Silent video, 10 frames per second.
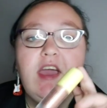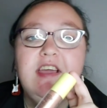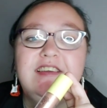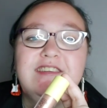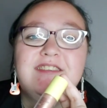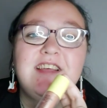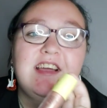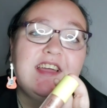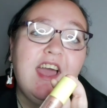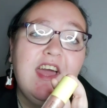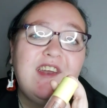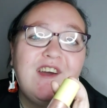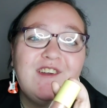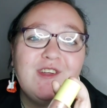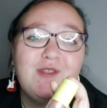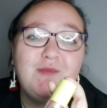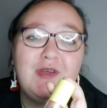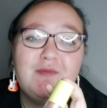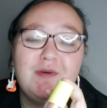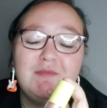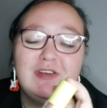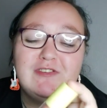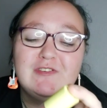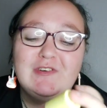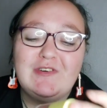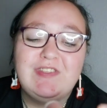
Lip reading: is again another made by Mitchell.